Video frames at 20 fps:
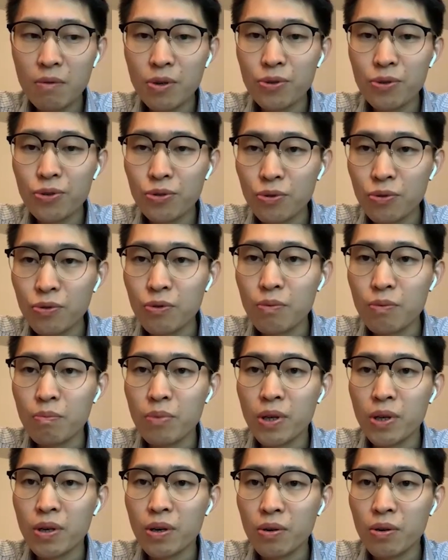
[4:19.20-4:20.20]
will soon
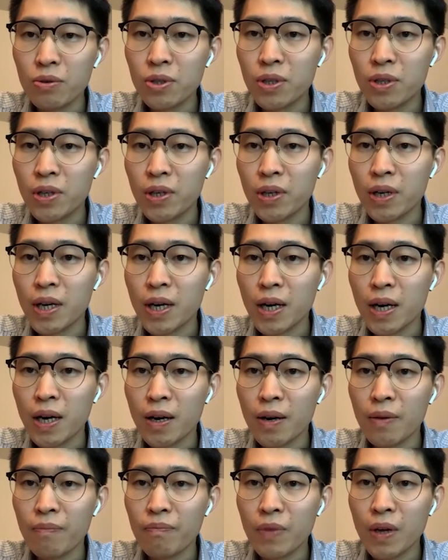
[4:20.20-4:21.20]
be hosting
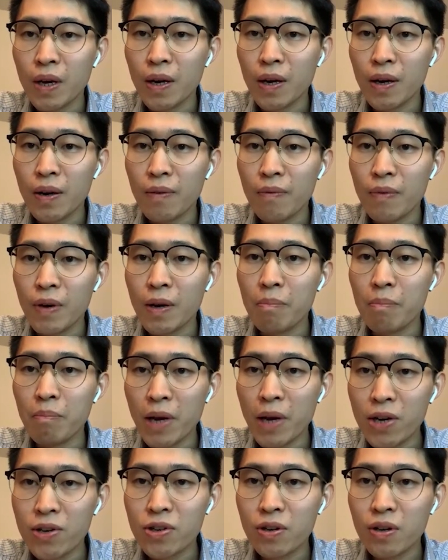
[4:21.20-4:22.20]
uh, uh, a
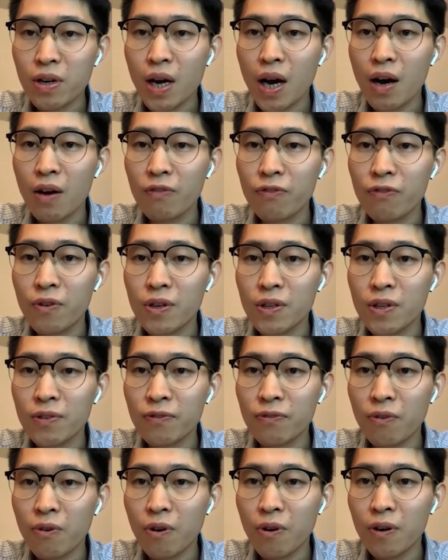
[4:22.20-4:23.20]
major
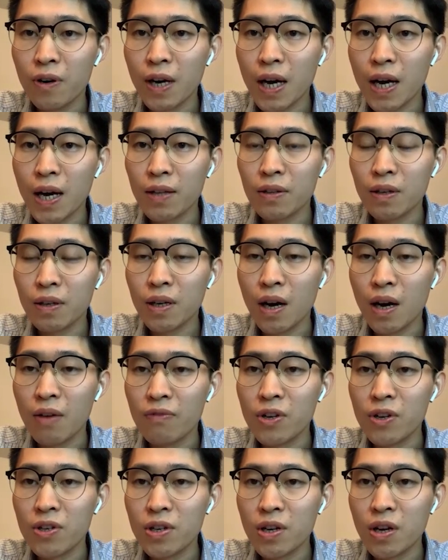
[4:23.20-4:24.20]
conference for uh, the
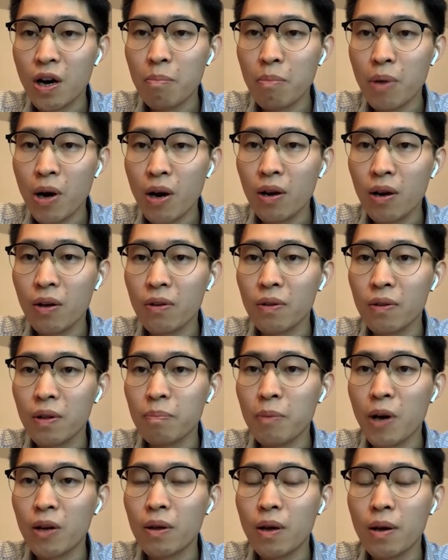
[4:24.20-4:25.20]
Convention on, Bio
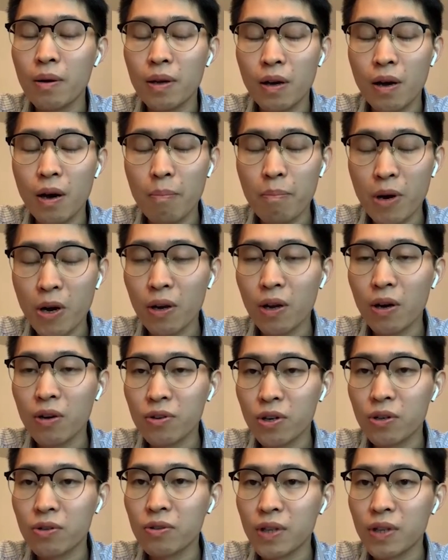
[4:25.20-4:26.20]
on,
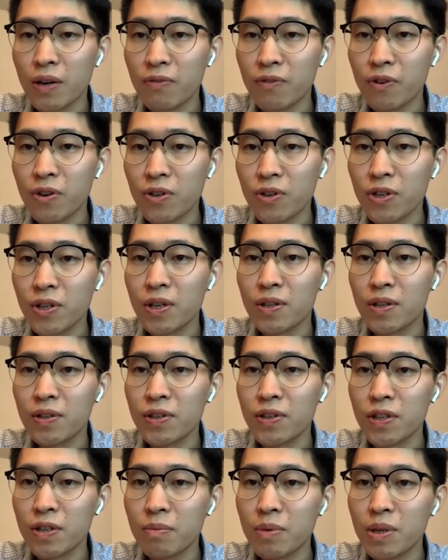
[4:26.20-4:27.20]
Biological Diversity, the
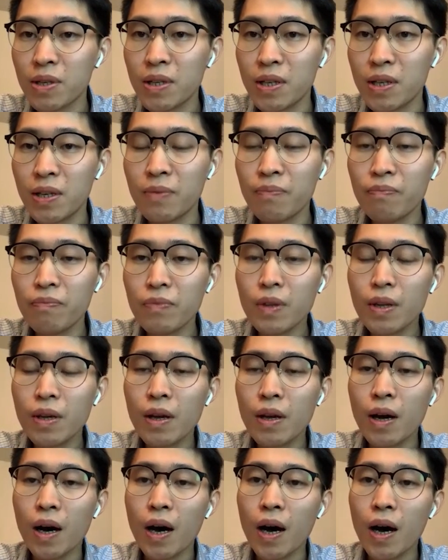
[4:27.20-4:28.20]
CBD,
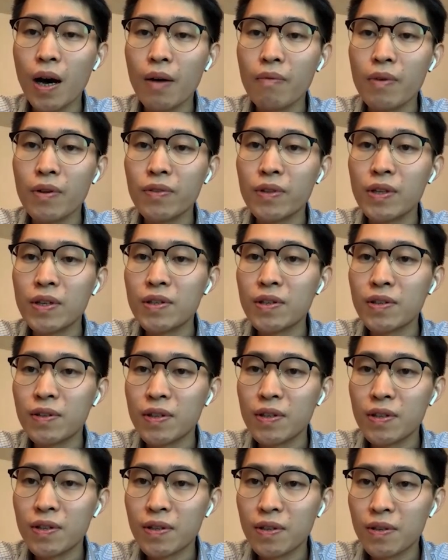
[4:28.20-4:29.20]
um, and this,
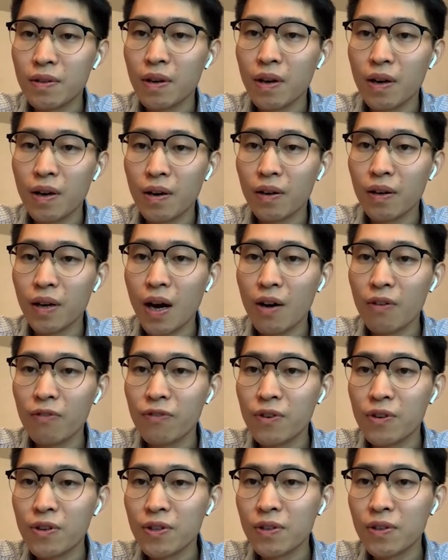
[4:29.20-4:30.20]
this uh,
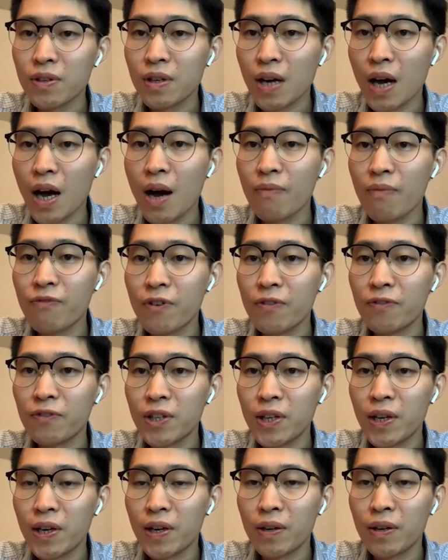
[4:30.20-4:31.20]
conference,
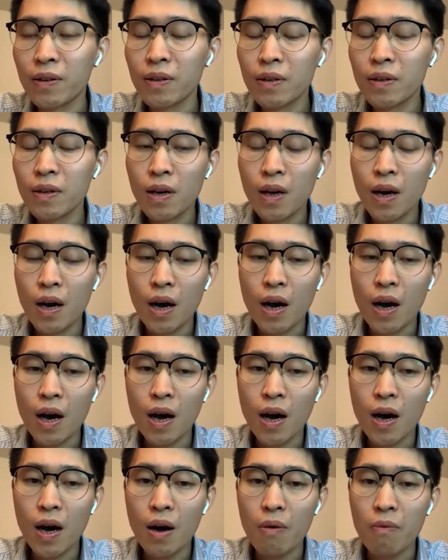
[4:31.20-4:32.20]
COP15,
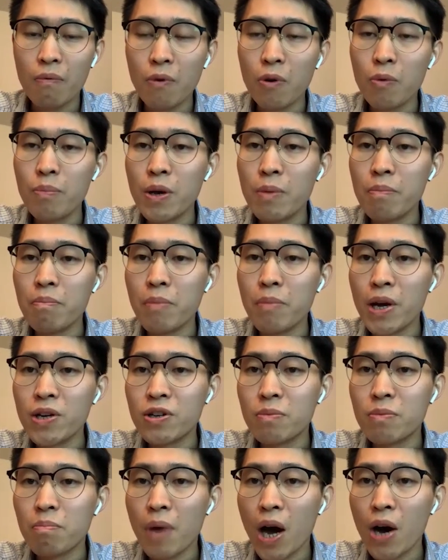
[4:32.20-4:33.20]
uh, will be a
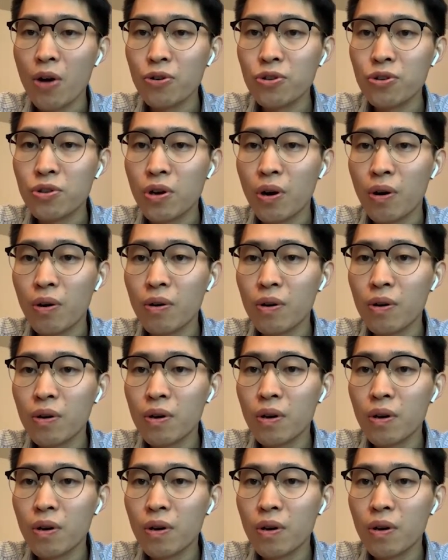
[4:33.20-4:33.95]
major milestone